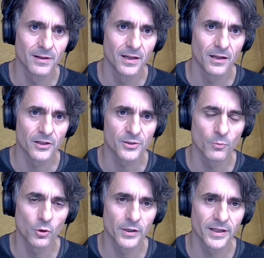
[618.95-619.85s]
a
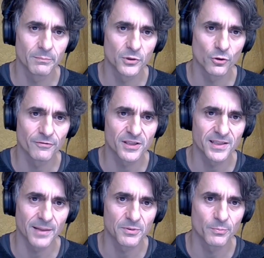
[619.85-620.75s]
smaller number of
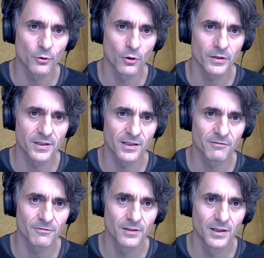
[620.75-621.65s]
steps per octave,